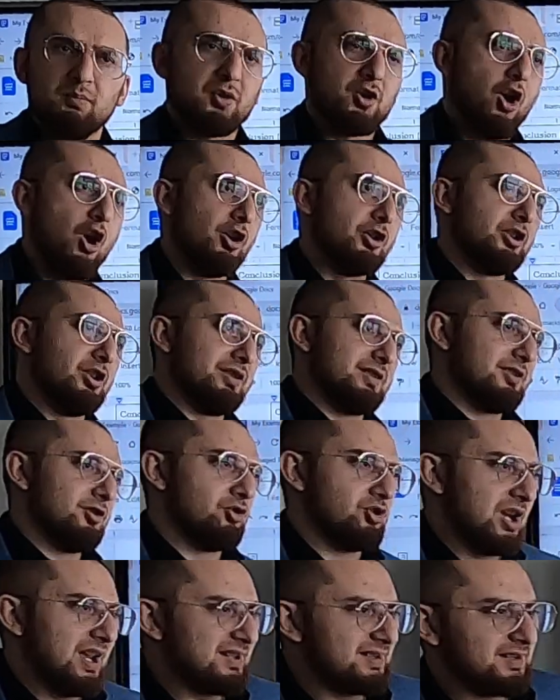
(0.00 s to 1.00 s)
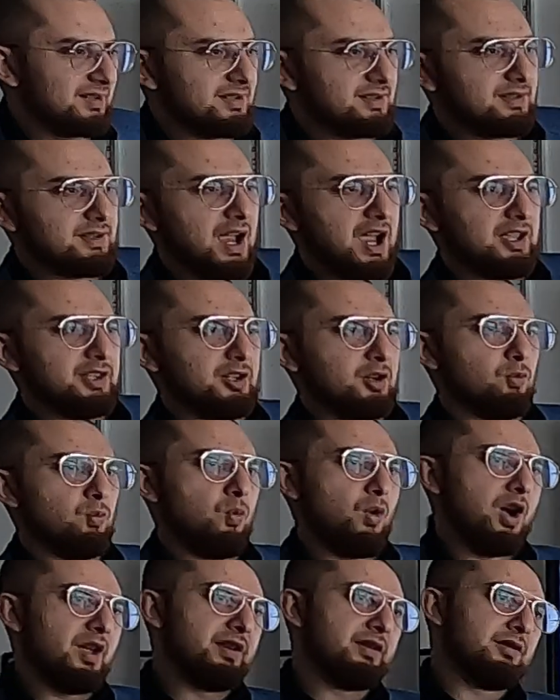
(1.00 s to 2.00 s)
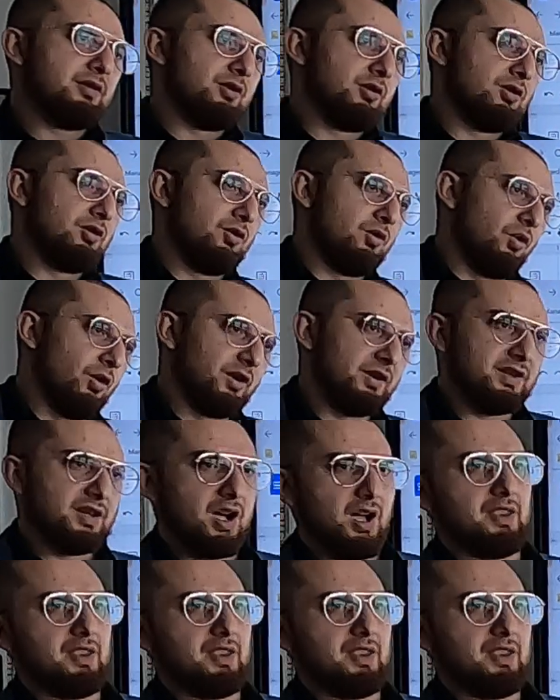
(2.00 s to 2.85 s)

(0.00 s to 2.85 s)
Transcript: but all you're suggesting is either one or the